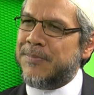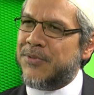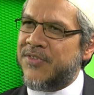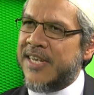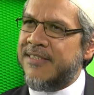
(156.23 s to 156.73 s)

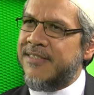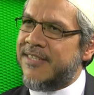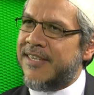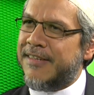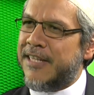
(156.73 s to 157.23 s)

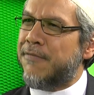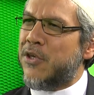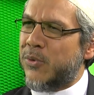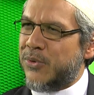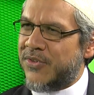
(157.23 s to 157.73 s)
present their
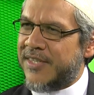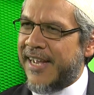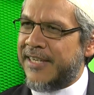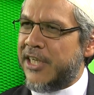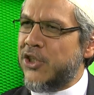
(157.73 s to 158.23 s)
views
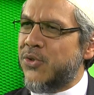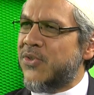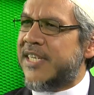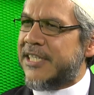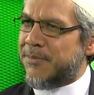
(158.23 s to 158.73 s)
and issue
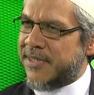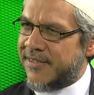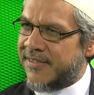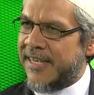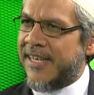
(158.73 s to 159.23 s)
statements,